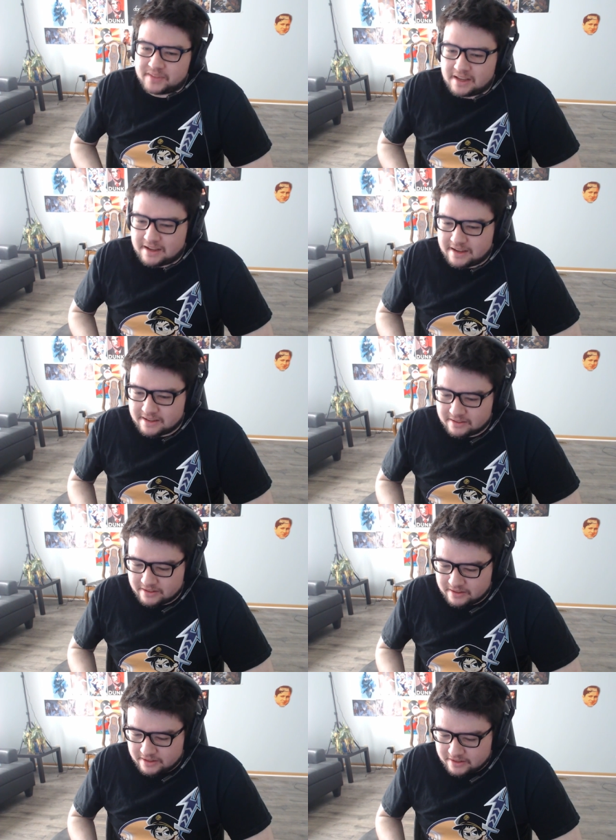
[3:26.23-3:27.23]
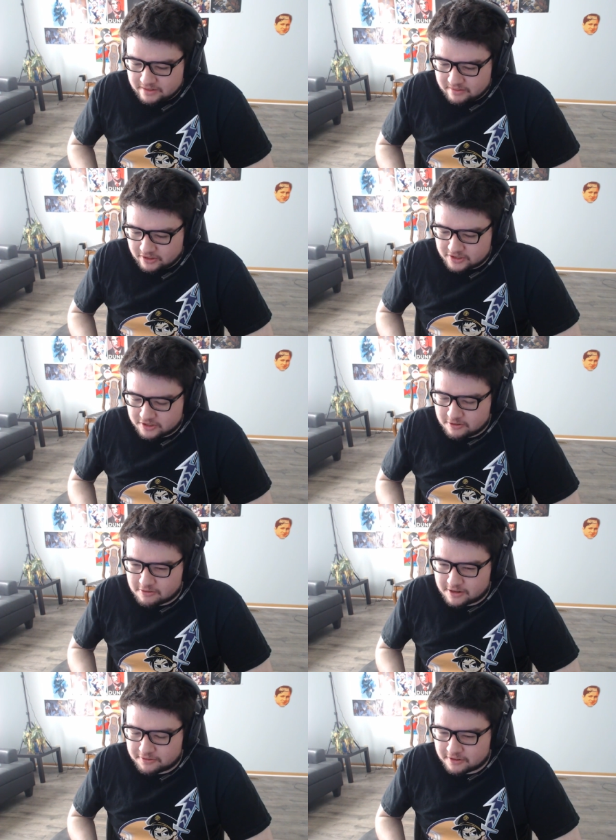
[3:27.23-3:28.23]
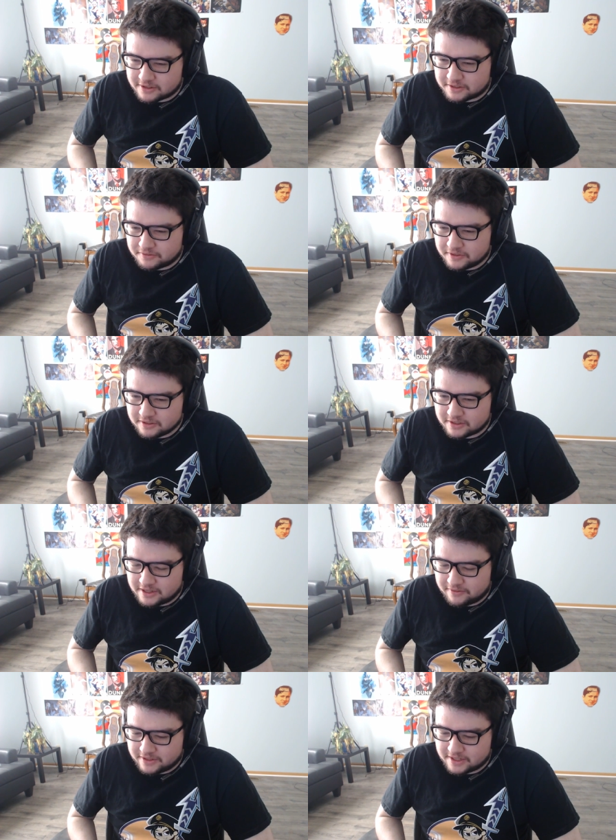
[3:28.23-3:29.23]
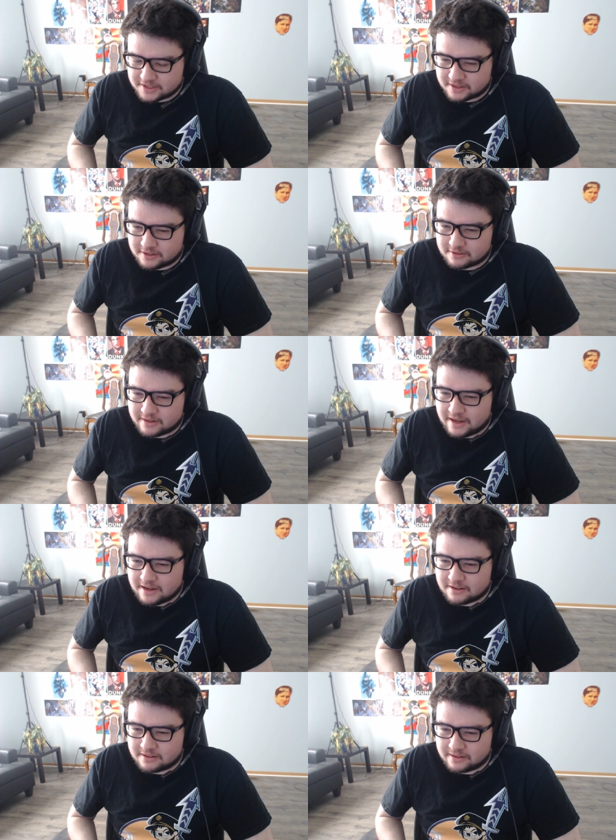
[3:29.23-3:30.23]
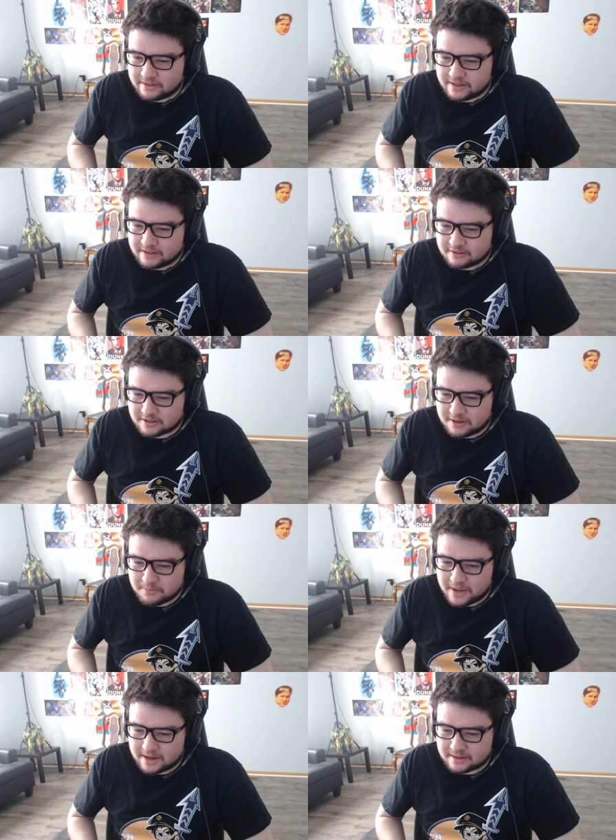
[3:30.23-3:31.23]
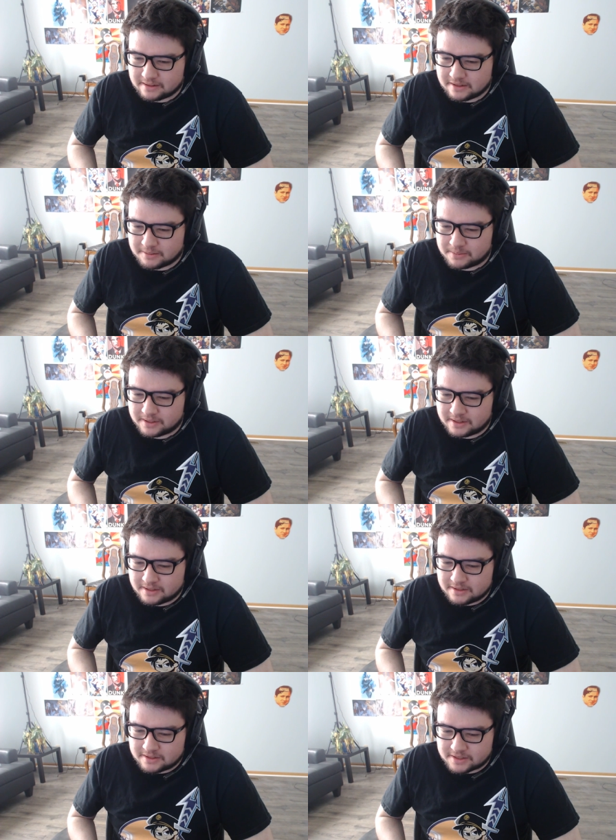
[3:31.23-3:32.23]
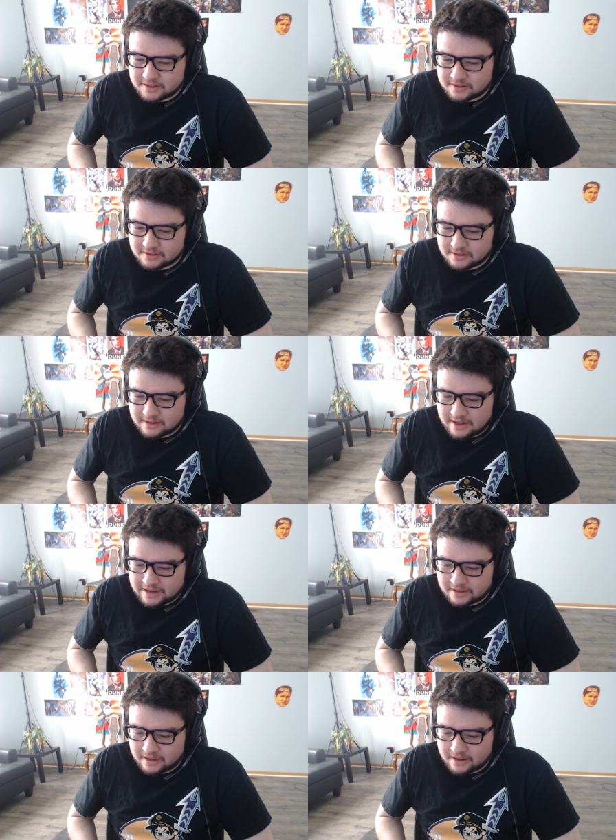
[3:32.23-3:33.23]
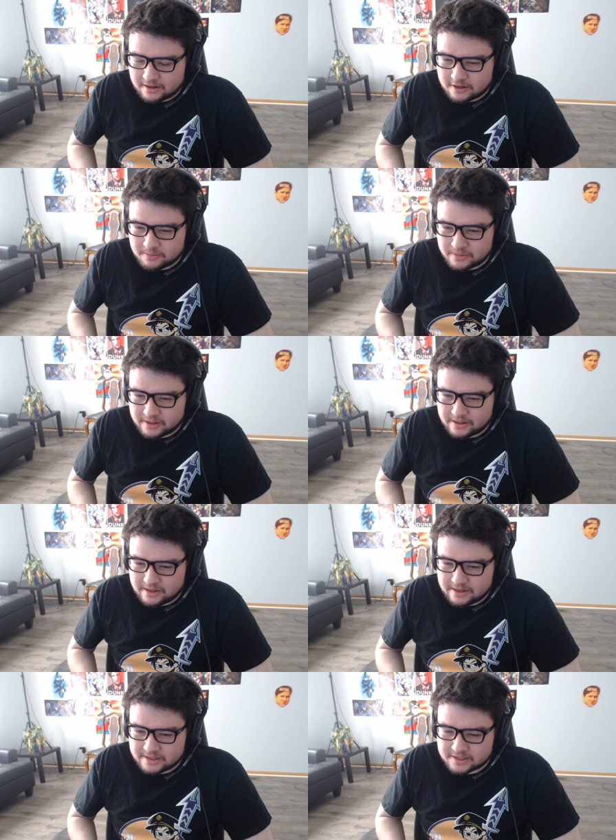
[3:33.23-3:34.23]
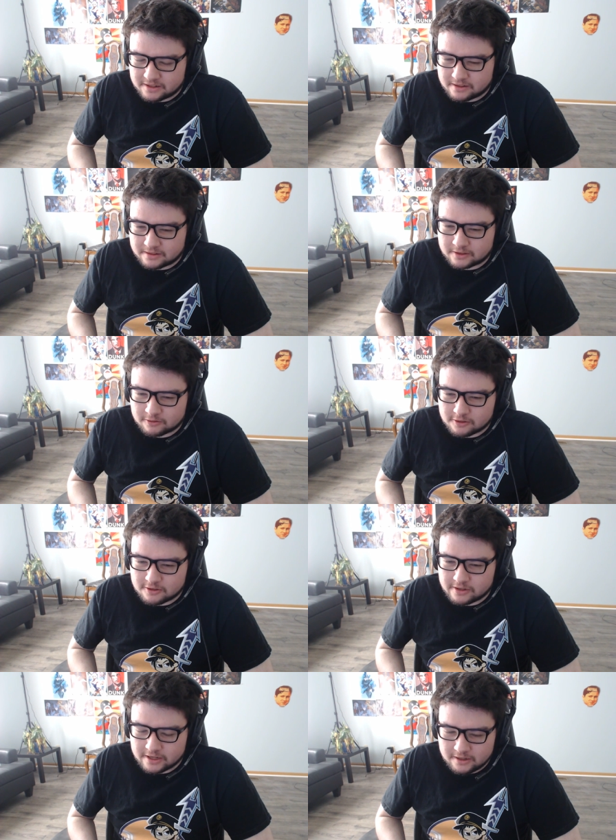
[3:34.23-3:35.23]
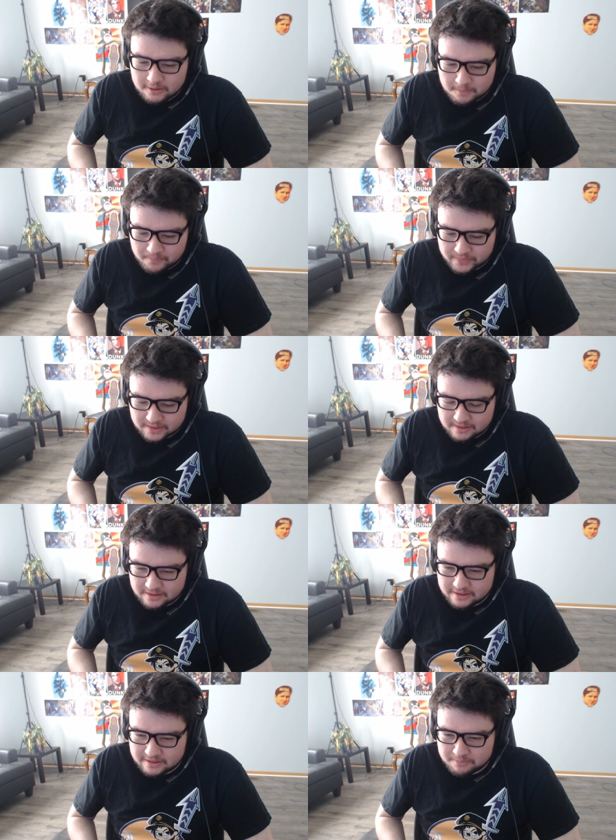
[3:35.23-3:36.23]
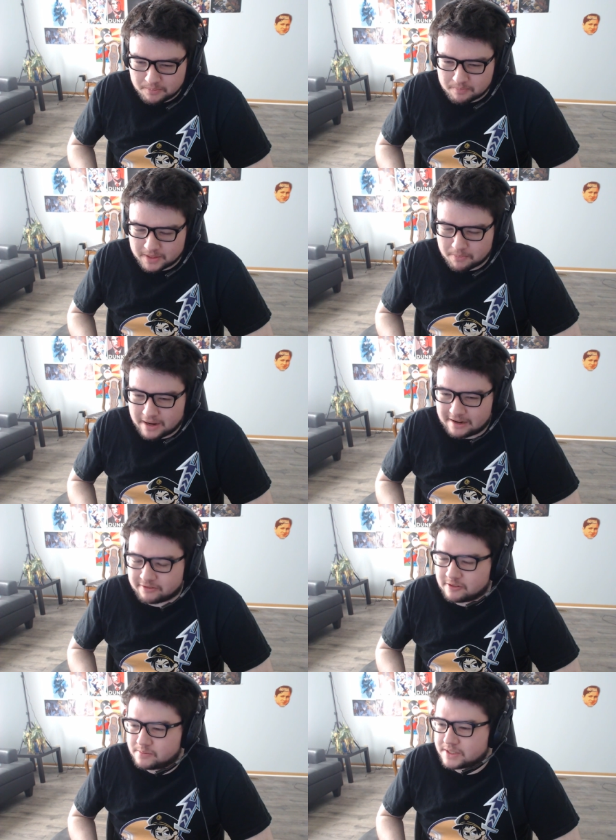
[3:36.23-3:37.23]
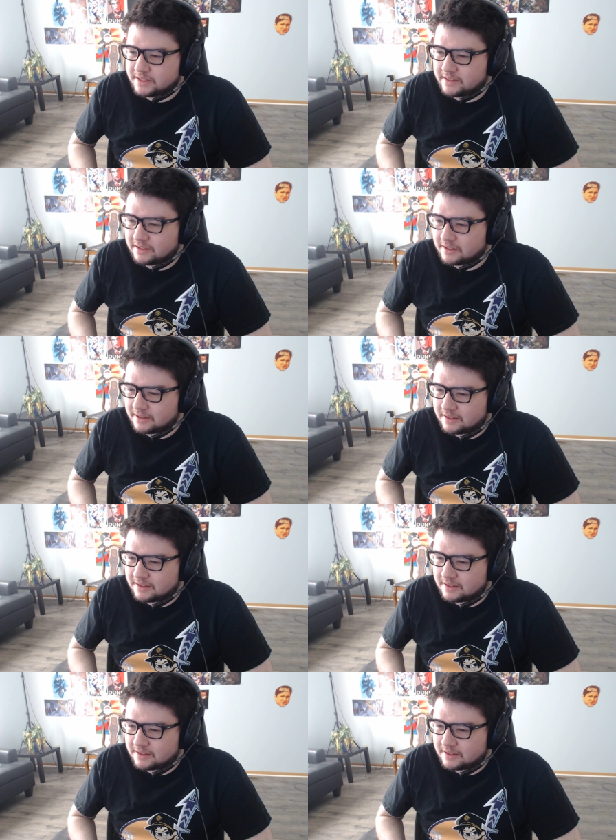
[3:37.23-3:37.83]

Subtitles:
and there's nowhere for it to filter, if it doesn't go down, then it will come back up. So I got up and started throwing up in the bathroom sink.